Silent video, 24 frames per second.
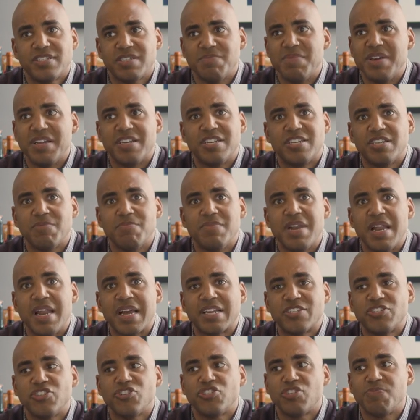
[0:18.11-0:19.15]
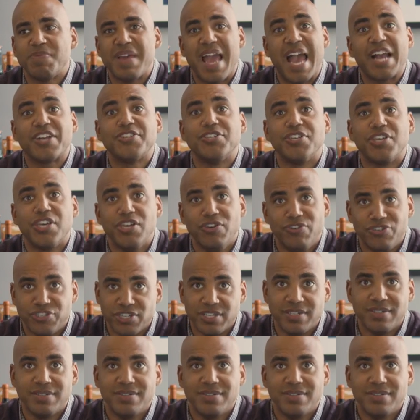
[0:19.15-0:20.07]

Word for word: To me, to, next year should be execution.